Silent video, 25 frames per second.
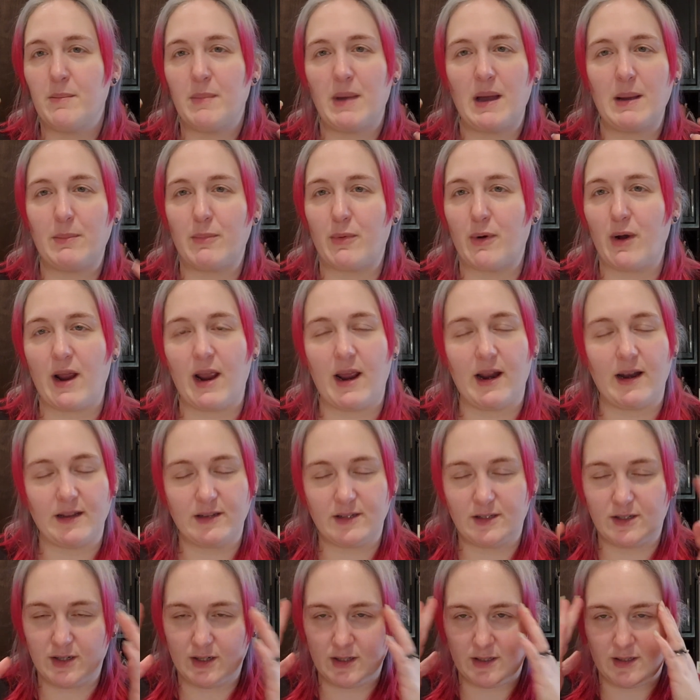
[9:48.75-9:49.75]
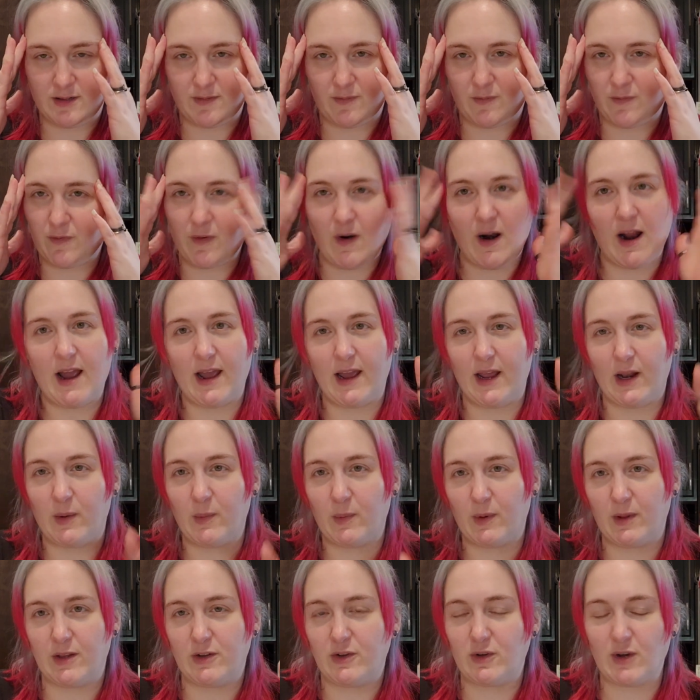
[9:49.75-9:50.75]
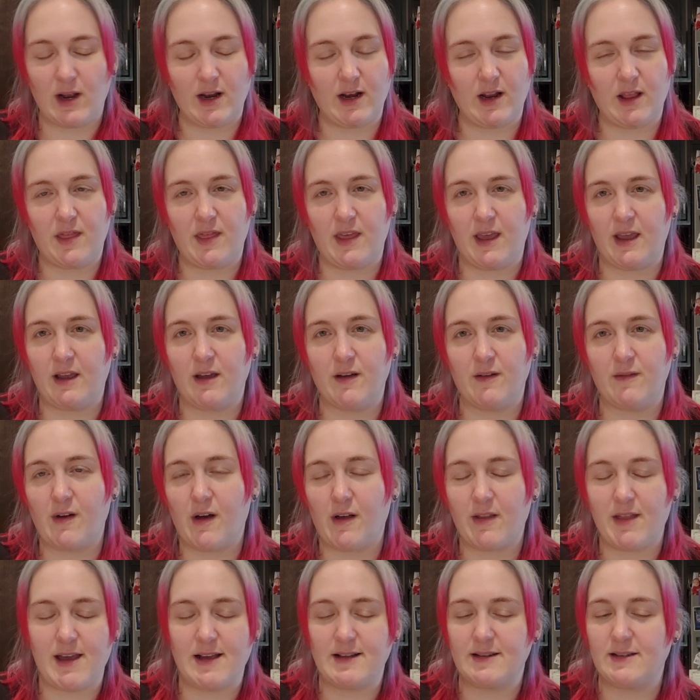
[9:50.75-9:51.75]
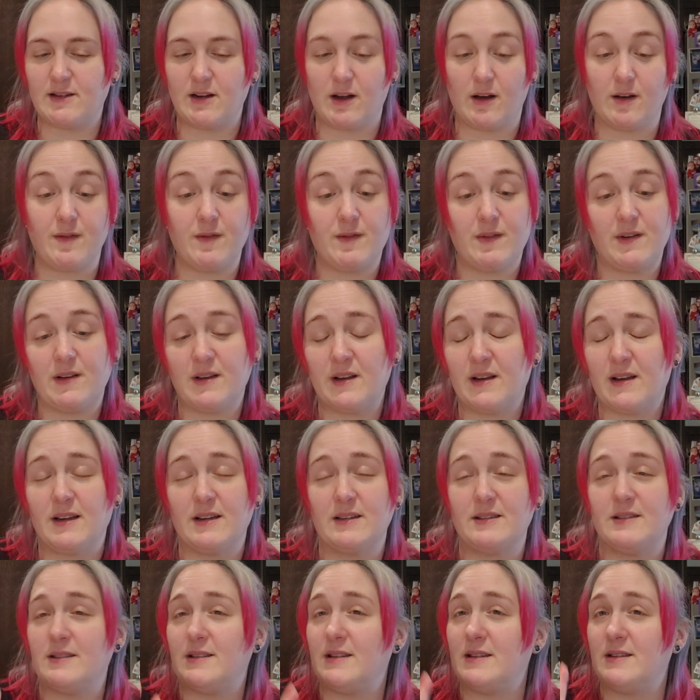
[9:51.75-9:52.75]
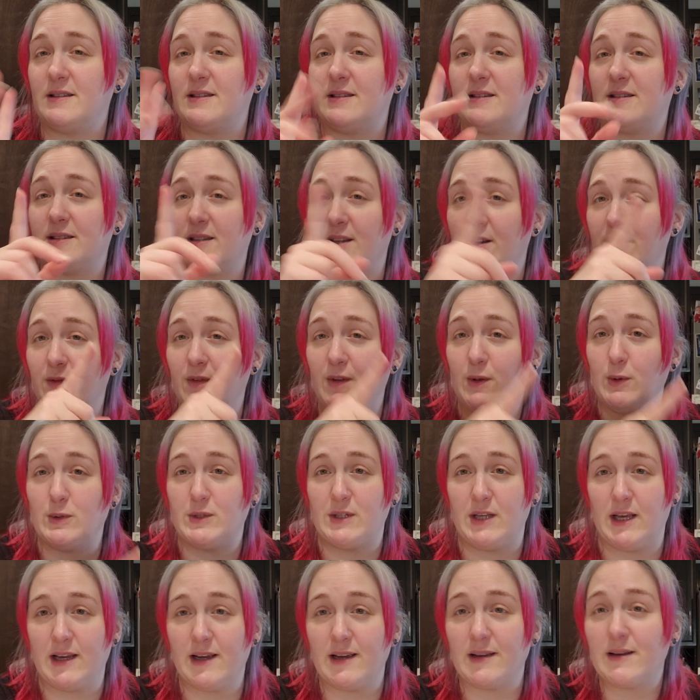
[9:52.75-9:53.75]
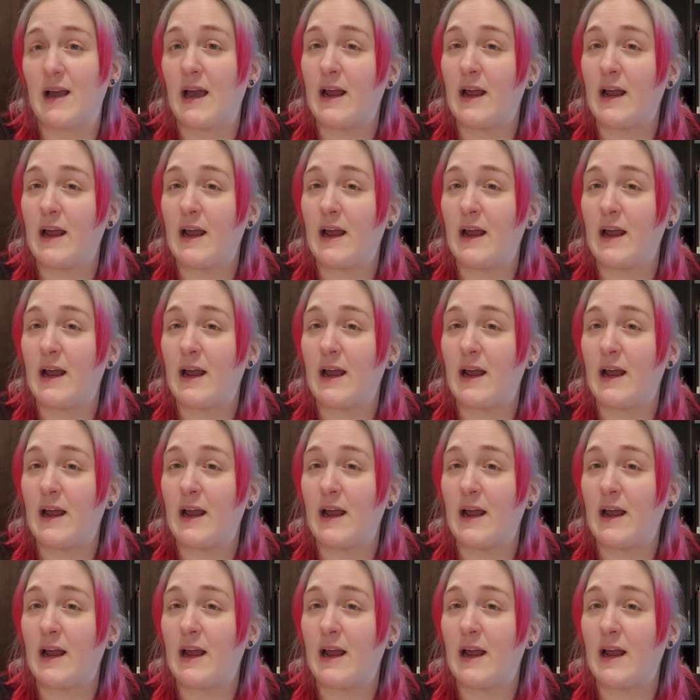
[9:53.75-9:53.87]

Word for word: my brain is just fried with trying to think of all that stuff, because it's confusing.